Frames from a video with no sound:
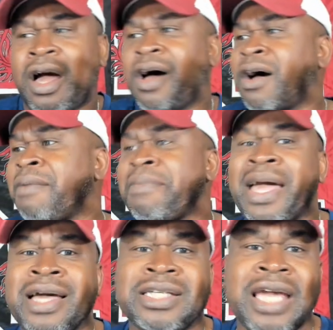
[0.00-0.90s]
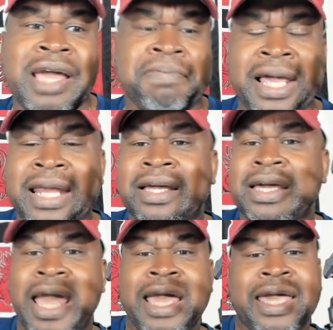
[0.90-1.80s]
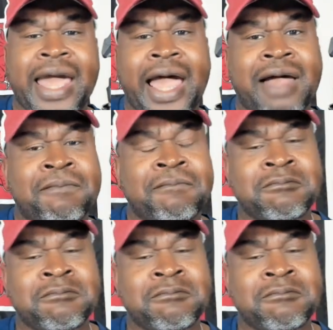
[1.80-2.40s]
Oh man, she ain't playing a good game, Cap.